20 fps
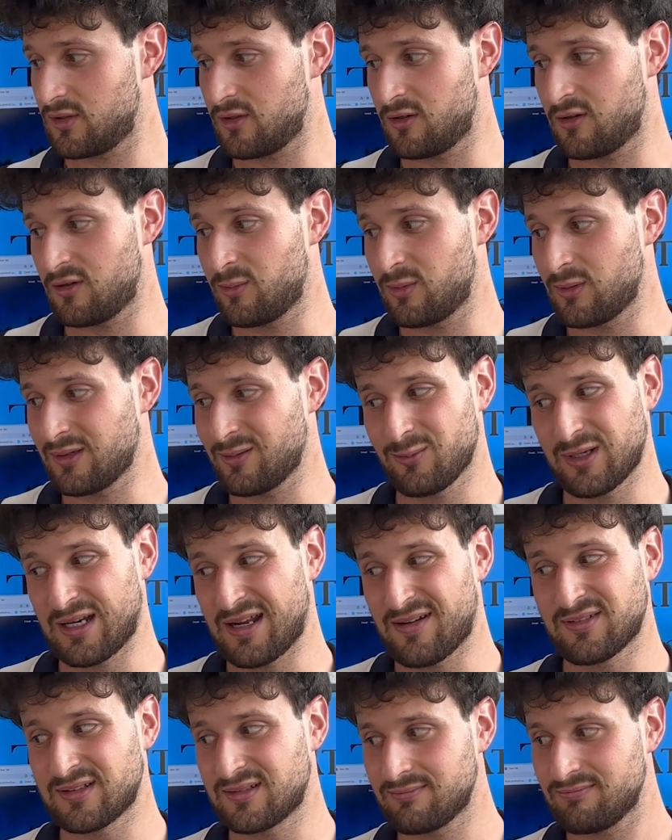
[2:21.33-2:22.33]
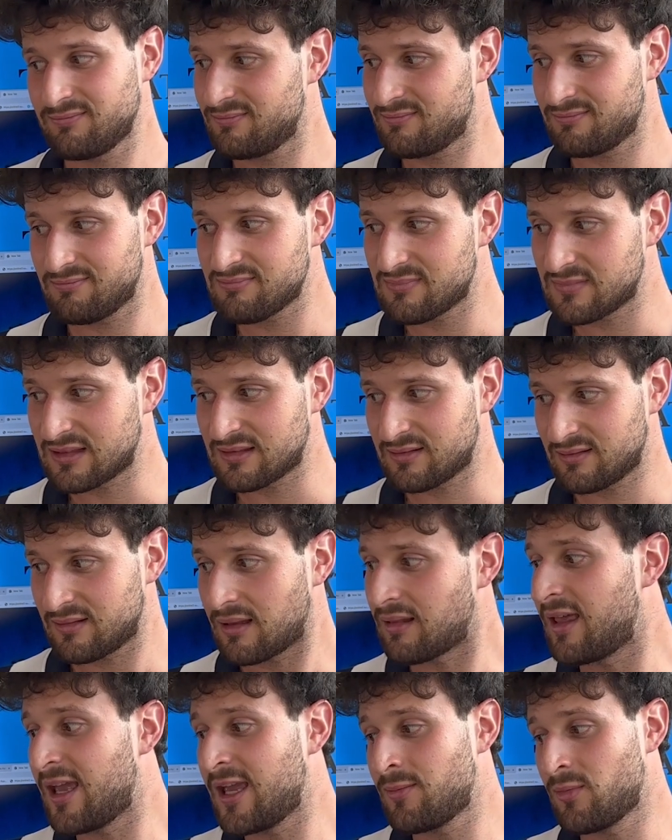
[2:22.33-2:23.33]
Or whatever the
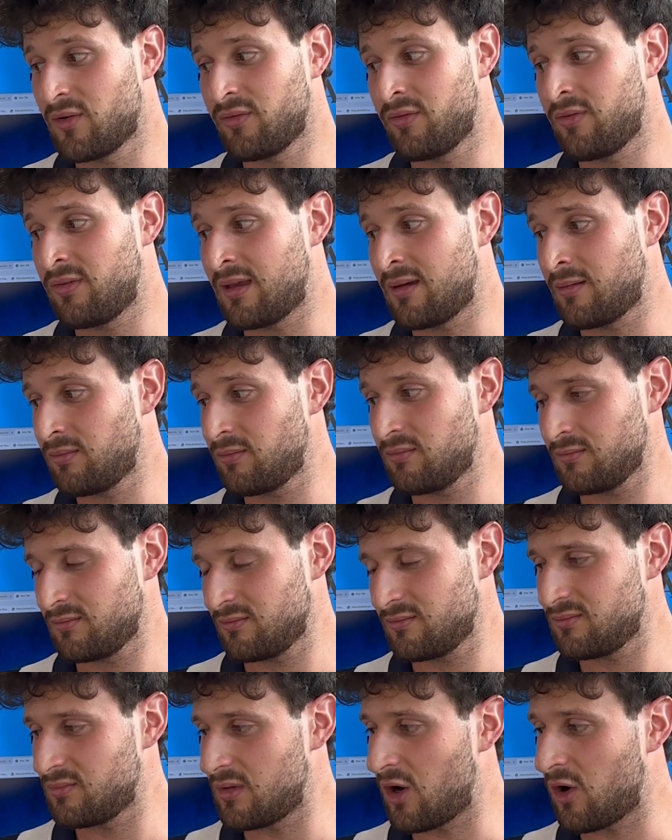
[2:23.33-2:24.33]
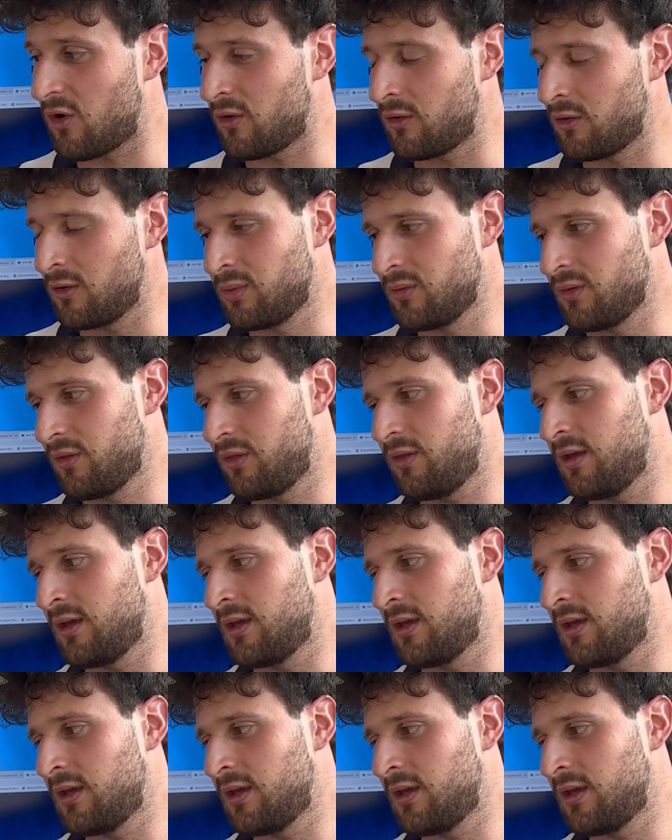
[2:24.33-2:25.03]
name of the horrible thing